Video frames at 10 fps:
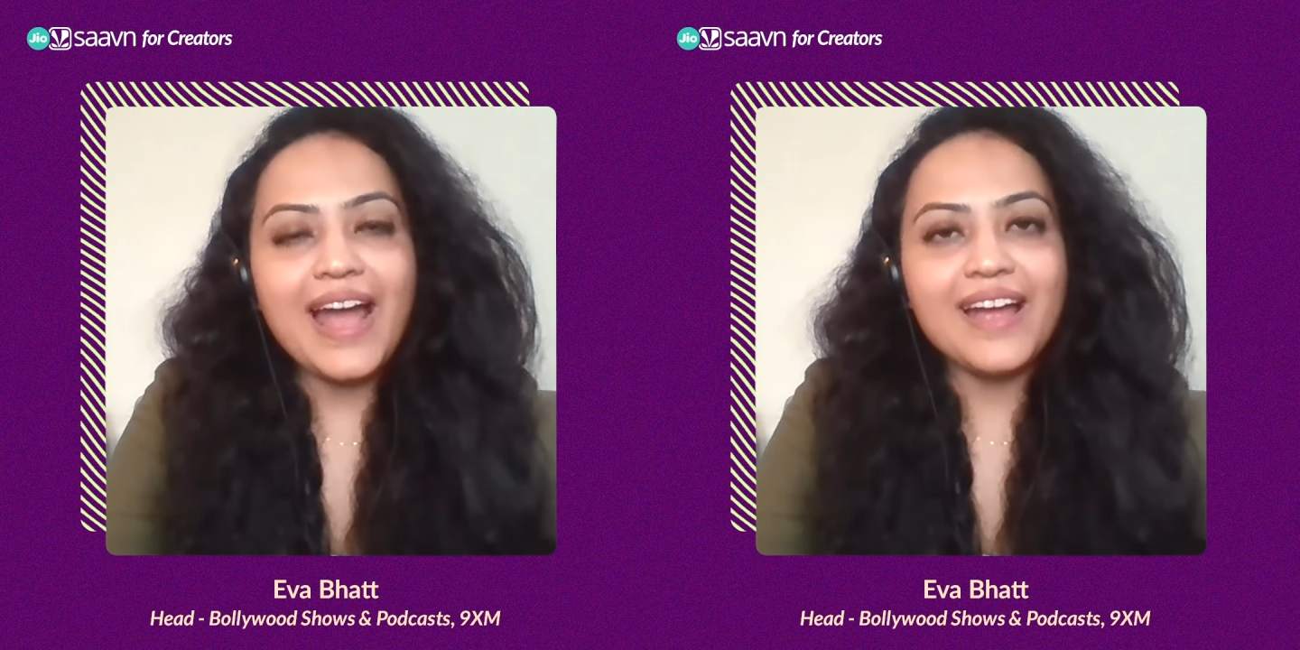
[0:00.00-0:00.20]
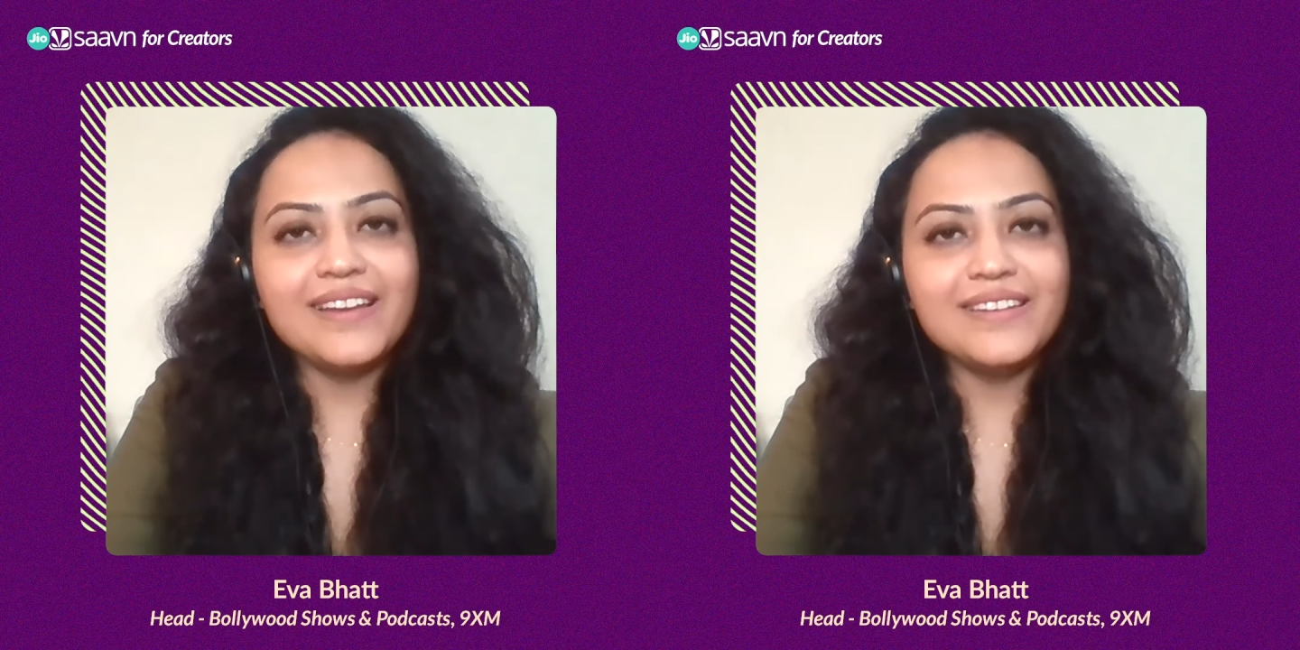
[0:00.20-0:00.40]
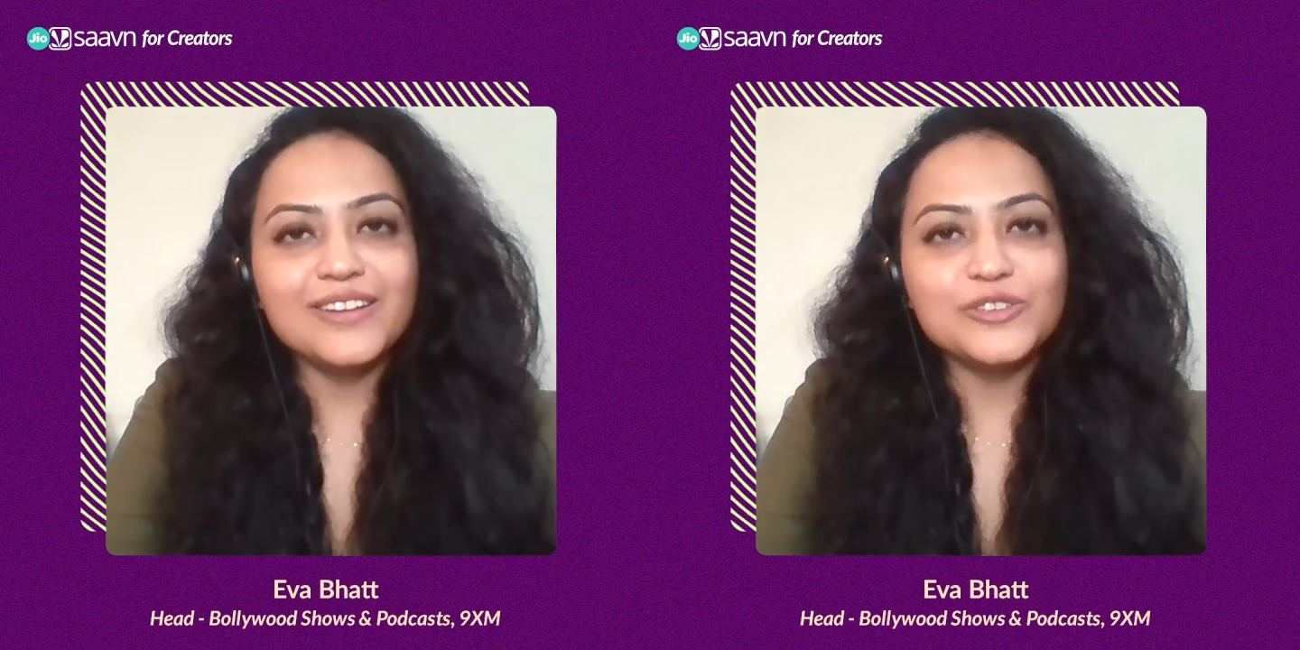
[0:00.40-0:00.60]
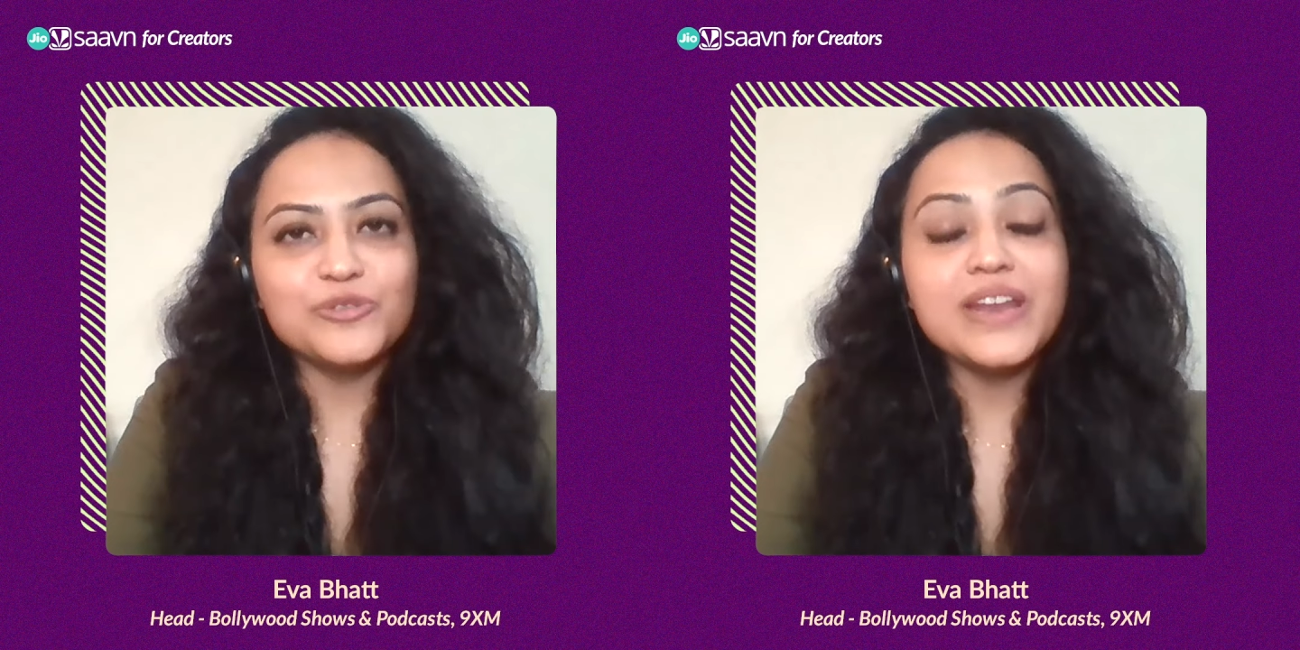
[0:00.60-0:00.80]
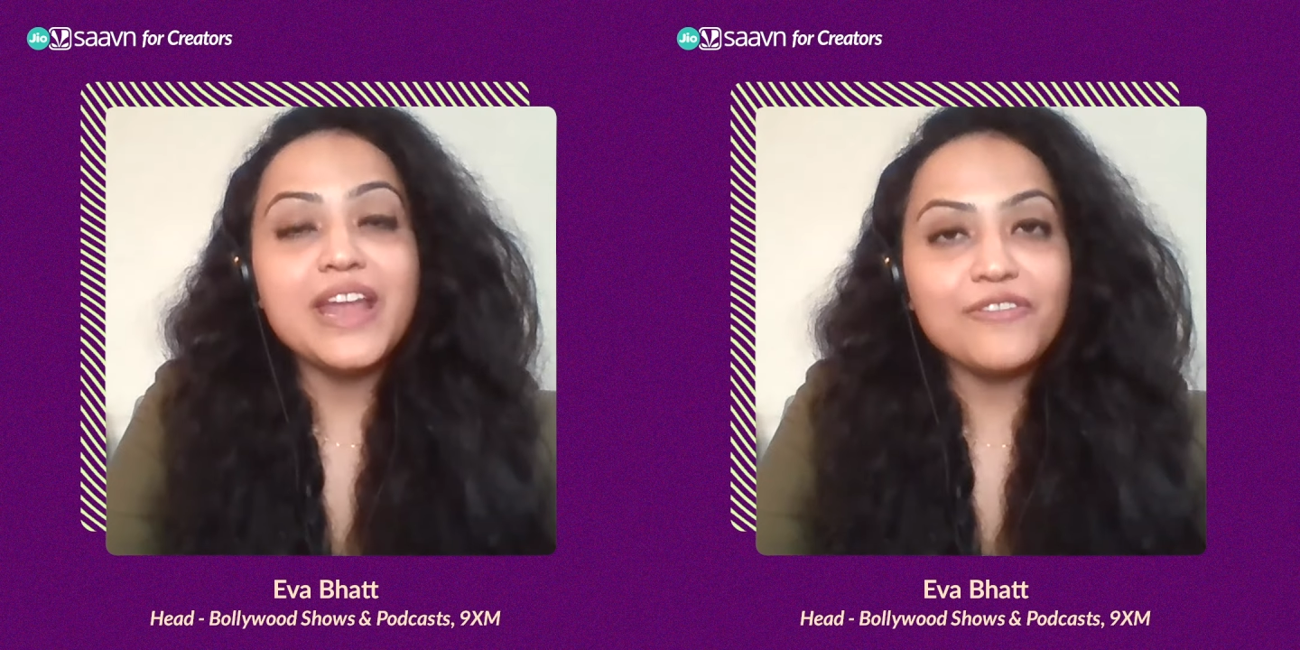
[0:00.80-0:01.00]
and
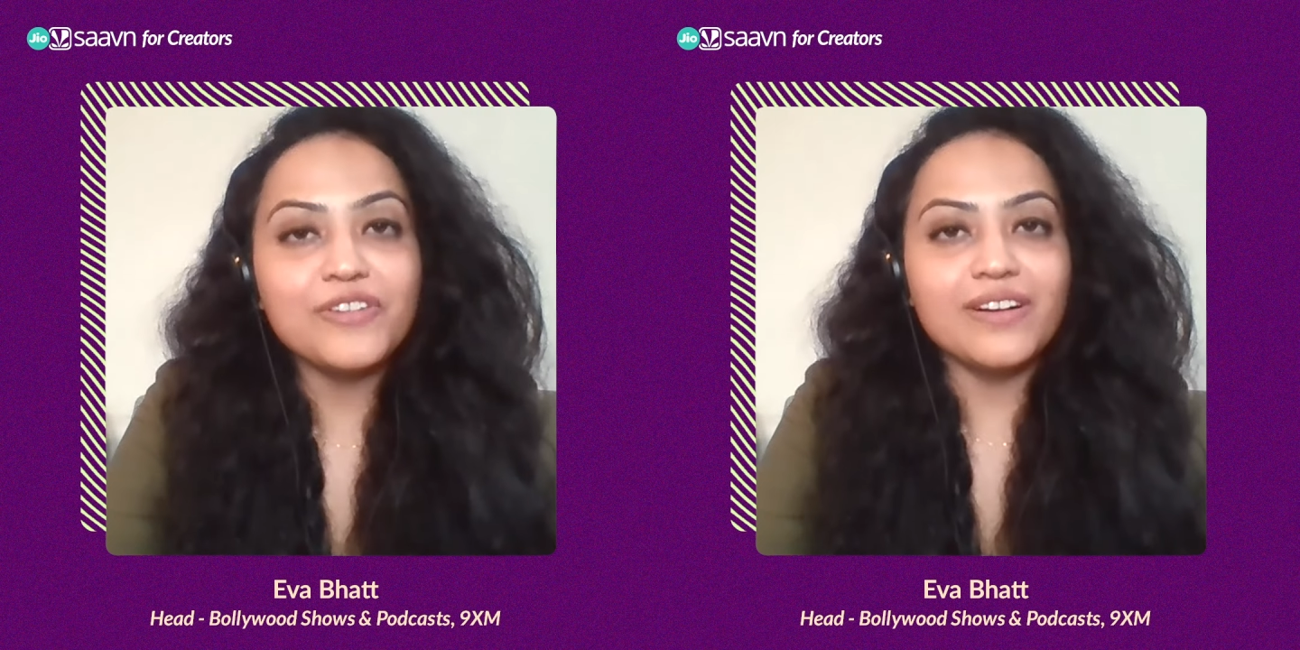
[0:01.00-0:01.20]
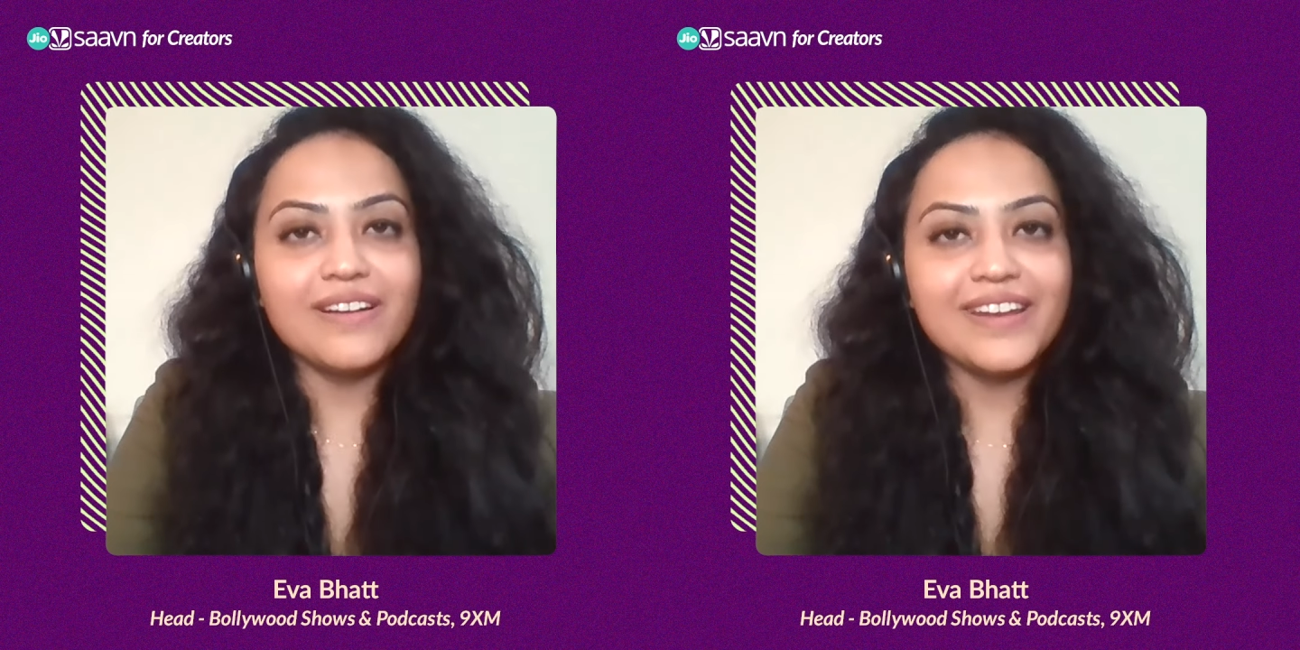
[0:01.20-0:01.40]
to never,